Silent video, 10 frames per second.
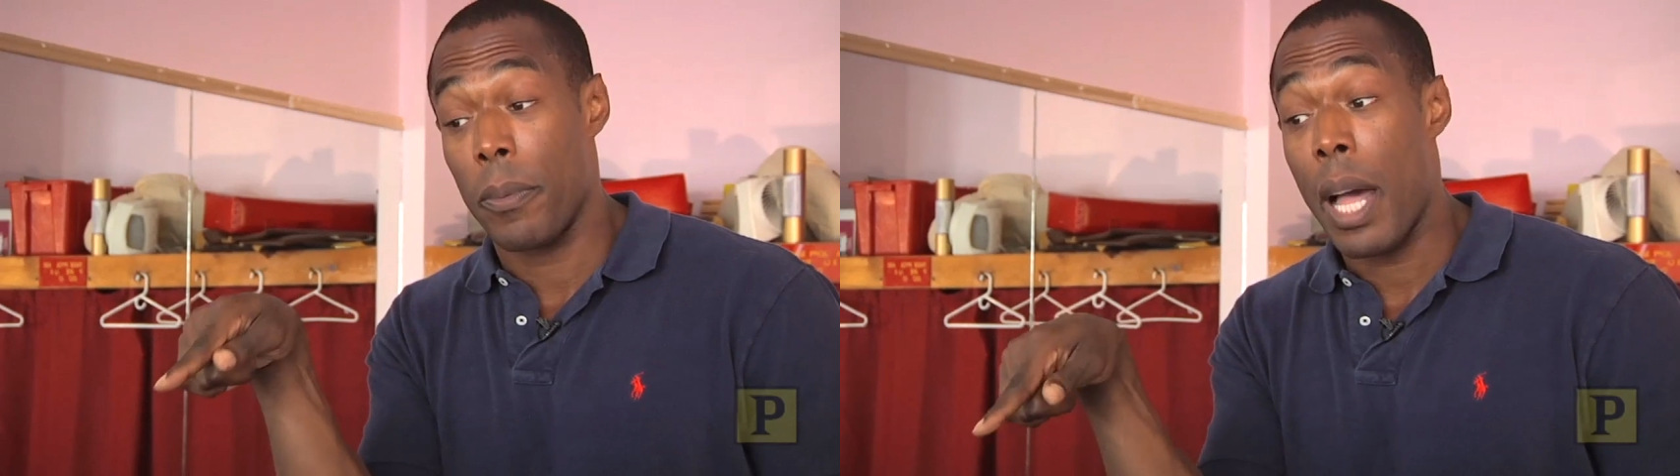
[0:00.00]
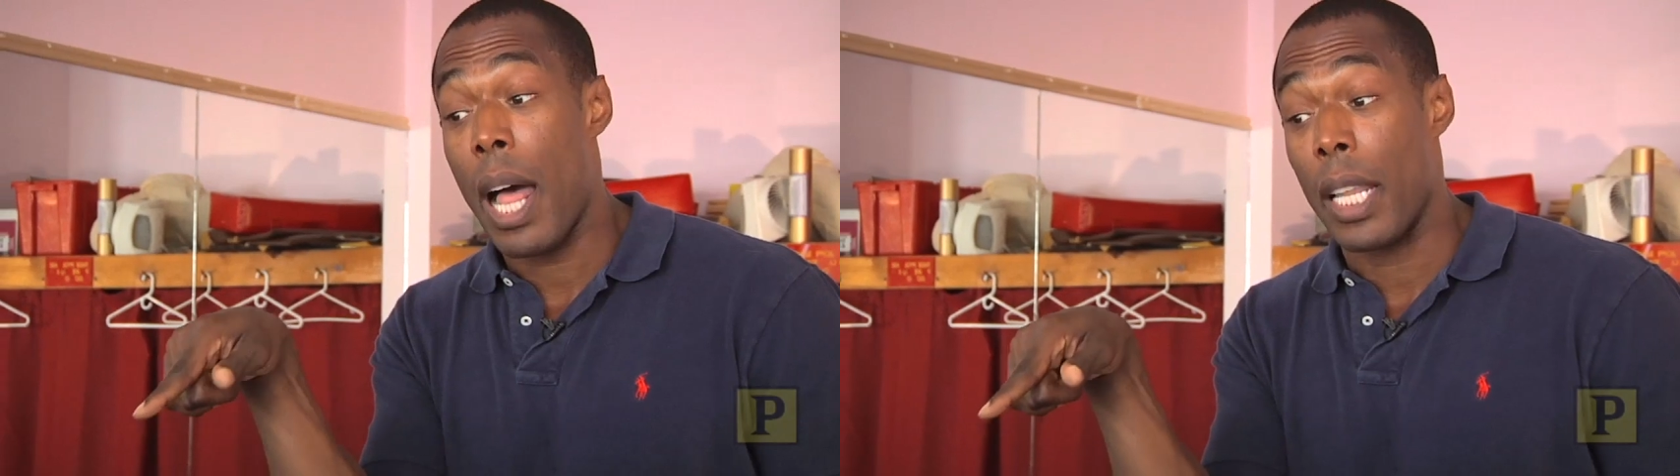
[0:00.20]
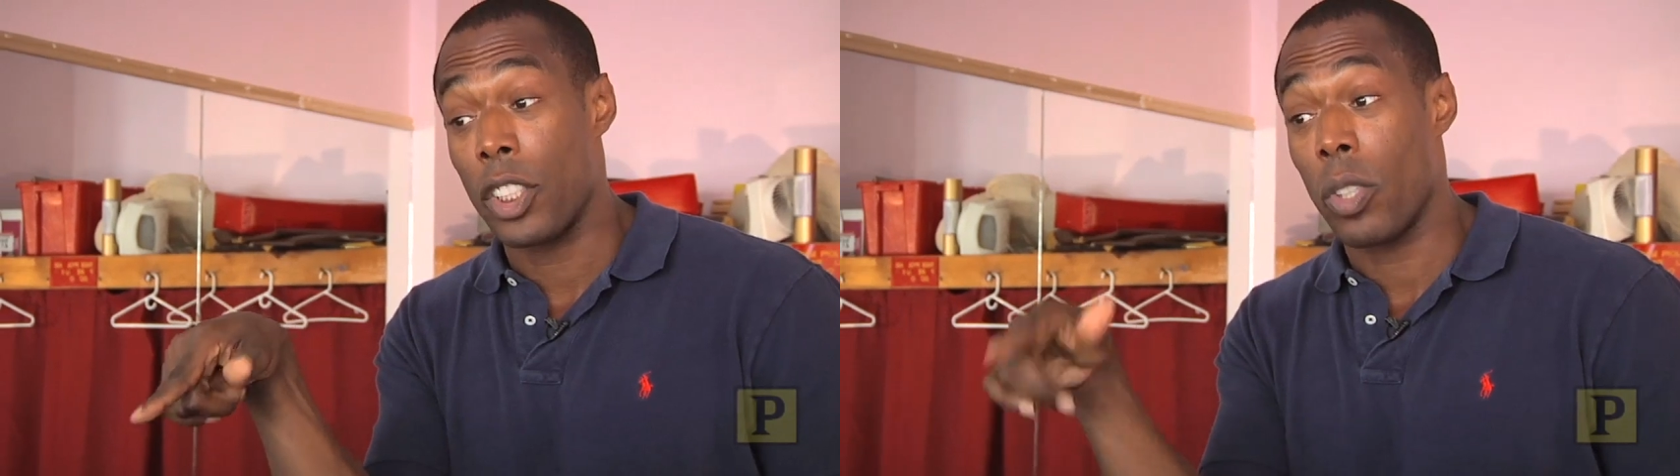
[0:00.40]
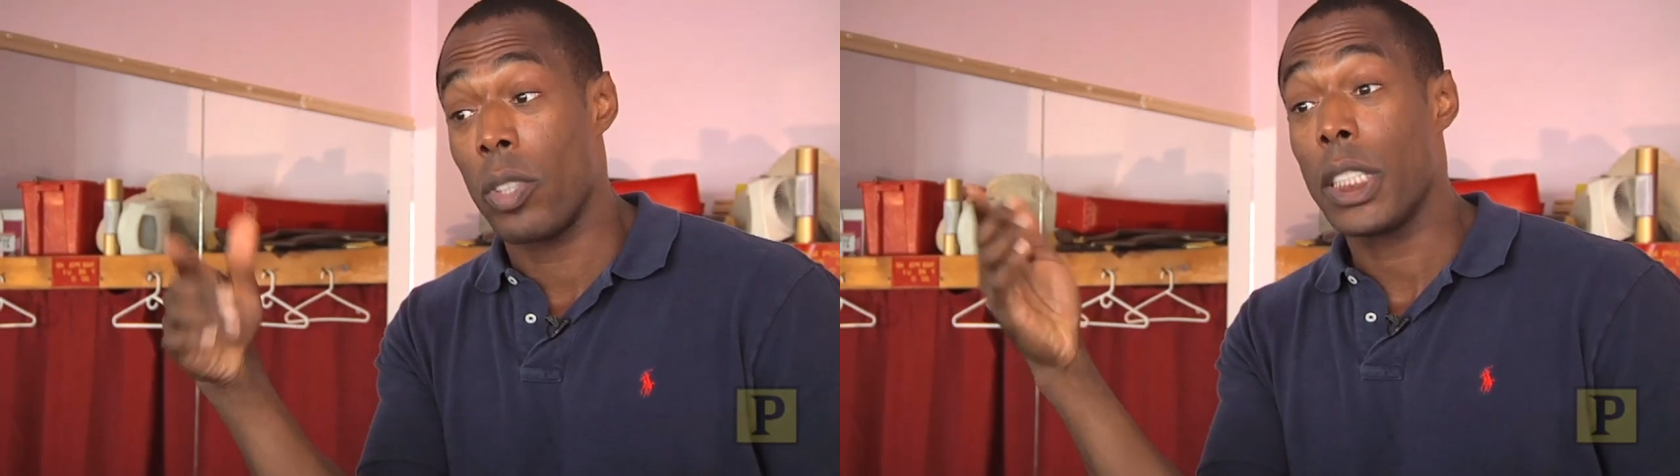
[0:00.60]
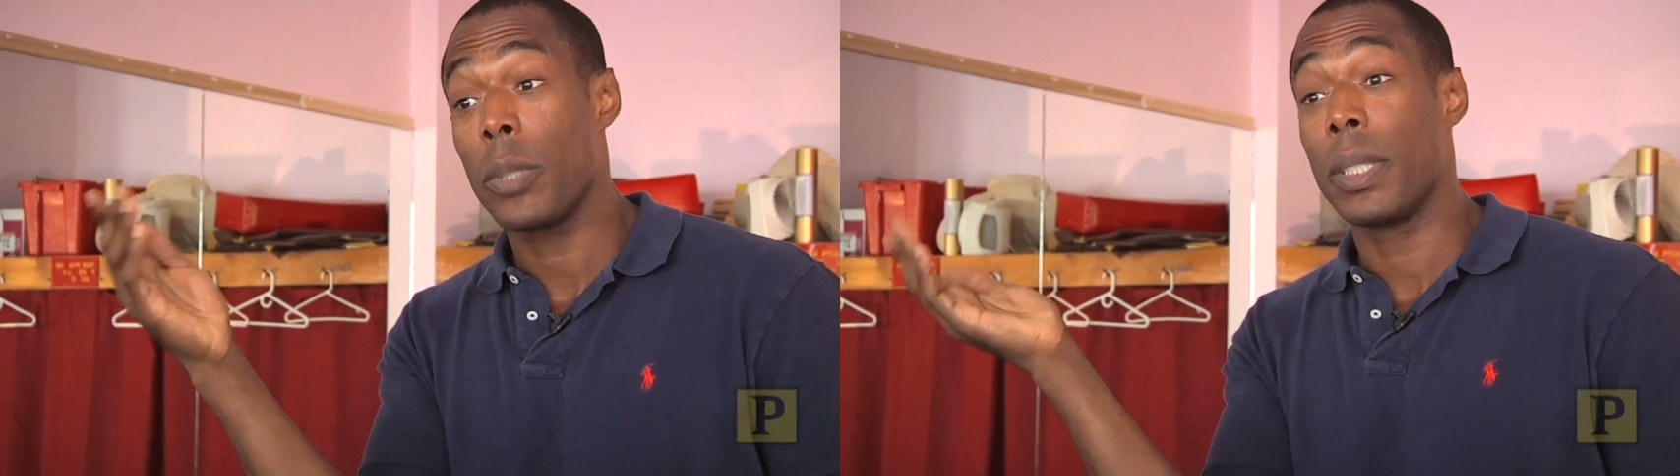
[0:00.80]
from college, so
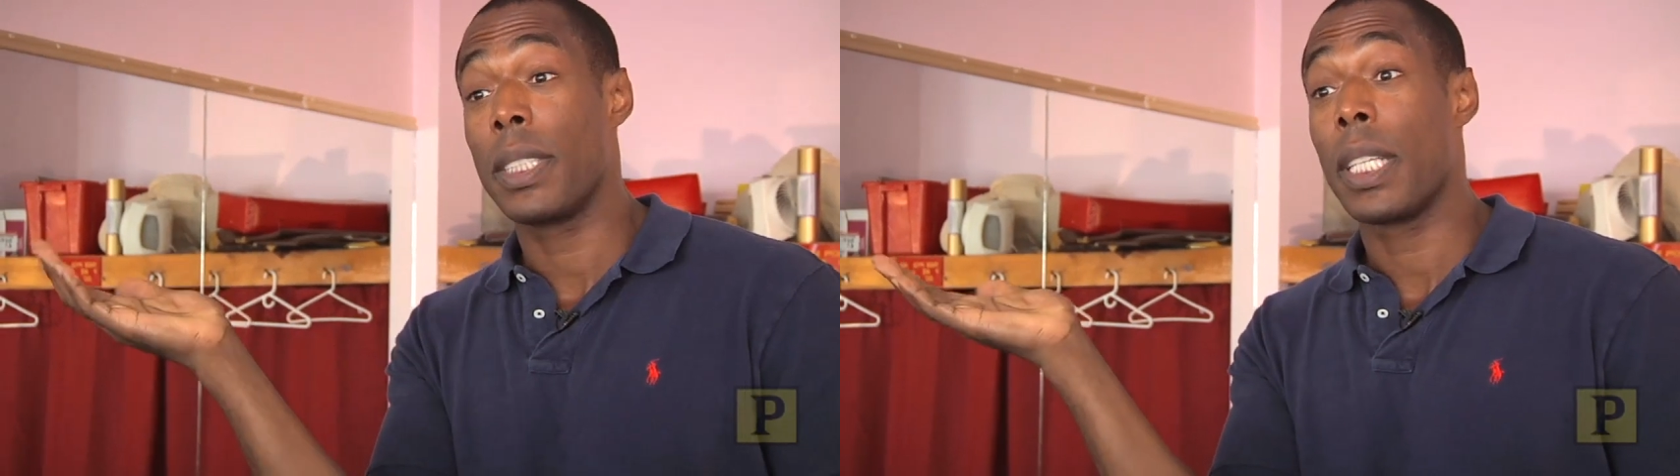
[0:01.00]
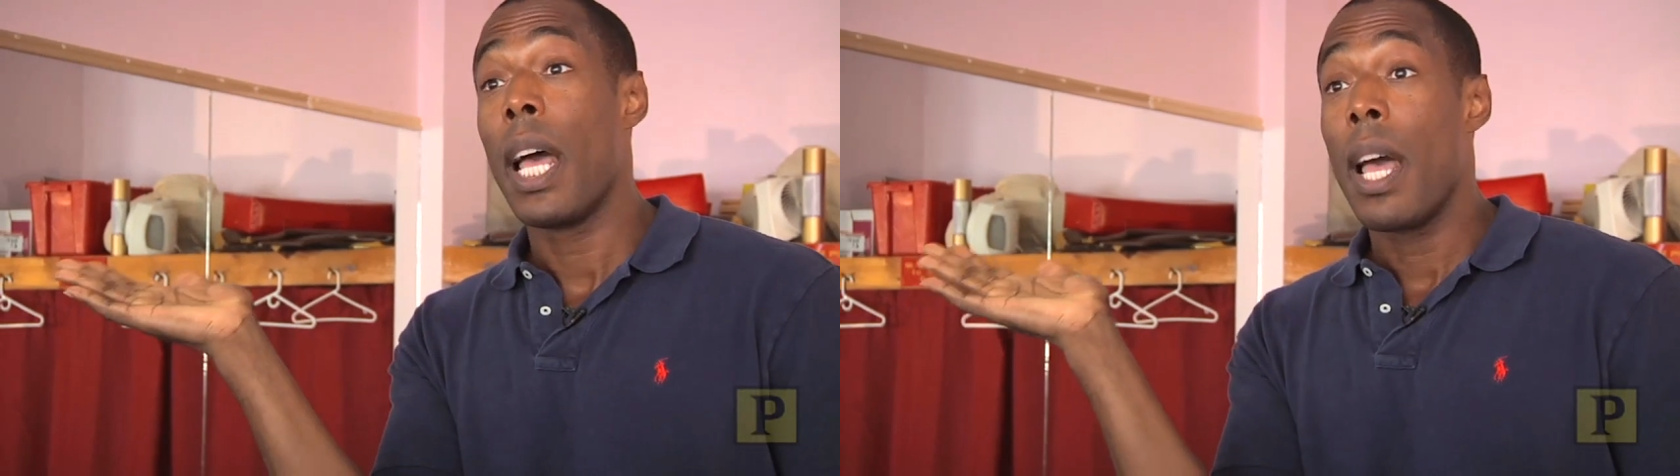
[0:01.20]
this was